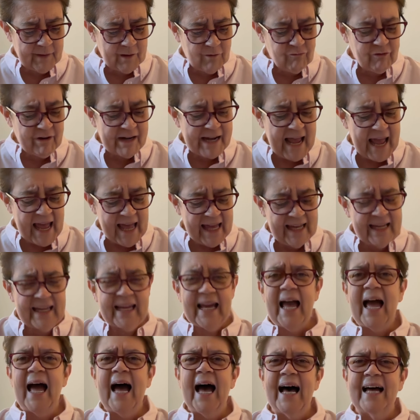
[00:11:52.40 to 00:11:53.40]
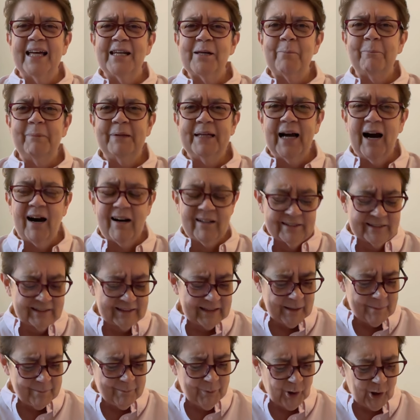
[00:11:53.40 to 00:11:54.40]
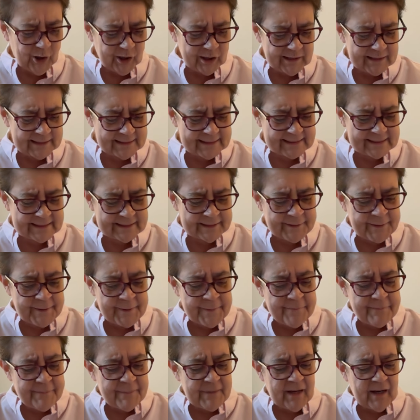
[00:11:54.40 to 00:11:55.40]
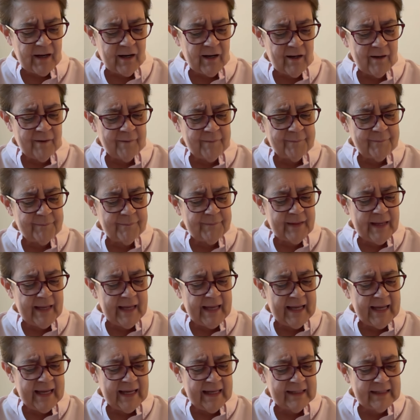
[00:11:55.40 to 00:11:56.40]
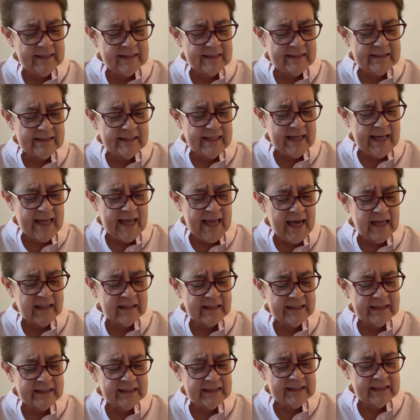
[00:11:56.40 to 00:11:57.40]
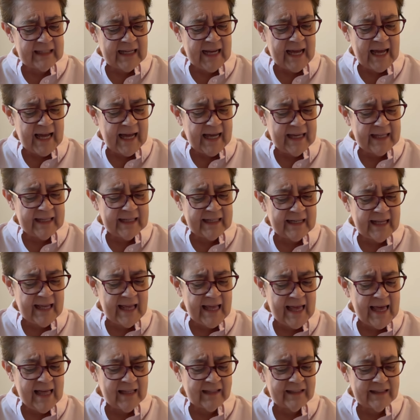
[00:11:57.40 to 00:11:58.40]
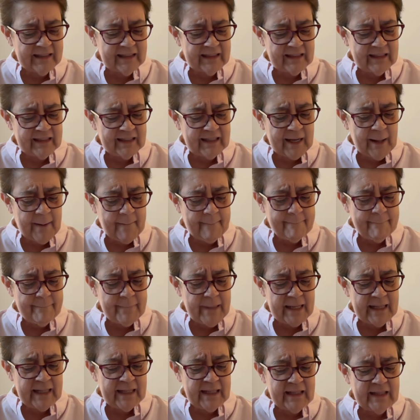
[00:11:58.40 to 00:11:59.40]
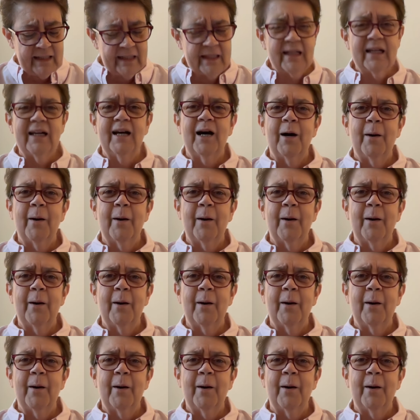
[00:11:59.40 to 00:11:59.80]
Renee at Beyond Books, and Ellen at Ellen Made